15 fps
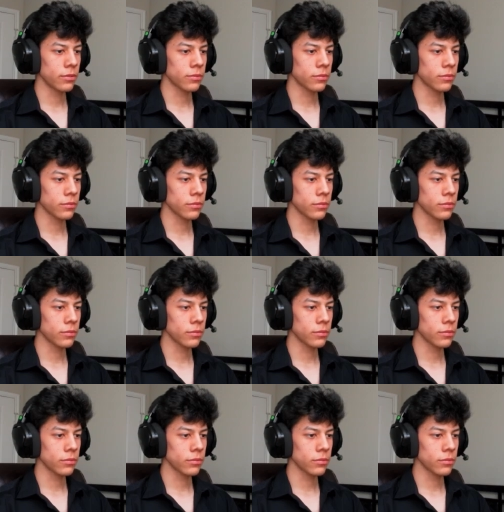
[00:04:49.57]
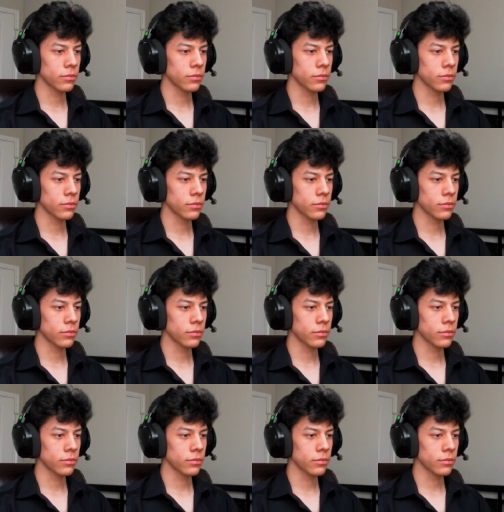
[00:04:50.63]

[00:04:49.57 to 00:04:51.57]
Nothing is said.